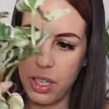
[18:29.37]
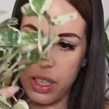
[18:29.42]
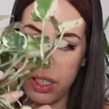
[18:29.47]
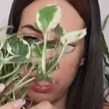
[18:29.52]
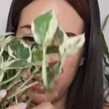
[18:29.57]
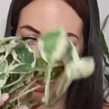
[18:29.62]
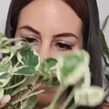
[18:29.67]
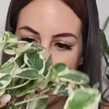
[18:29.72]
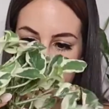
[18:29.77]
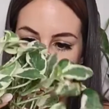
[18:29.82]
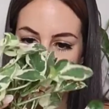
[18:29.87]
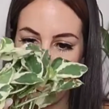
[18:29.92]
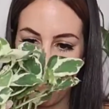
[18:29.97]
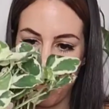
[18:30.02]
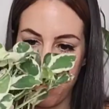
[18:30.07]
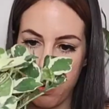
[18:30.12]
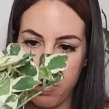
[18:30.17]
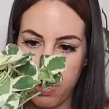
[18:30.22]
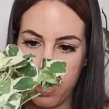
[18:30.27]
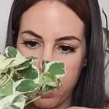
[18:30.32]
Didn't we have
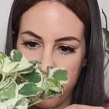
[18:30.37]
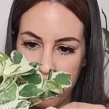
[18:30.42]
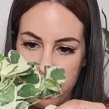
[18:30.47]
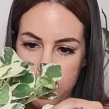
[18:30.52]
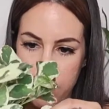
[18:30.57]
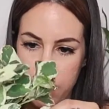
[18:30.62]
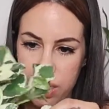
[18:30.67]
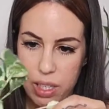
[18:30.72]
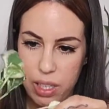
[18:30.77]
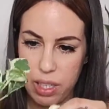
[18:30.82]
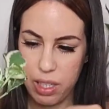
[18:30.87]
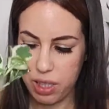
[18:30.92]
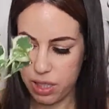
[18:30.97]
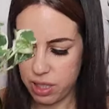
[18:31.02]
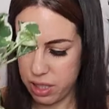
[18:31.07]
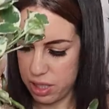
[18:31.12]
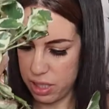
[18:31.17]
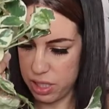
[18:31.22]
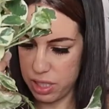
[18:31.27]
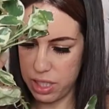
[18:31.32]
more?
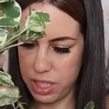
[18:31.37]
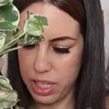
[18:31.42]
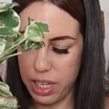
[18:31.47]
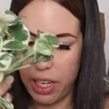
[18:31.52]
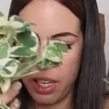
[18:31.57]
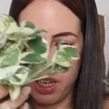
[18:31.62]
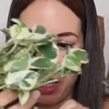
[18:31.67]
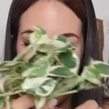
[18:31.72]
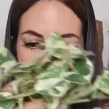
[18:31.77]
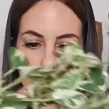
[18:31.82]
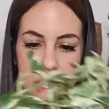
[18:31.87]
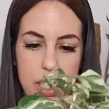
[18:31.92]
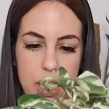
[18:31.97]
This is dead.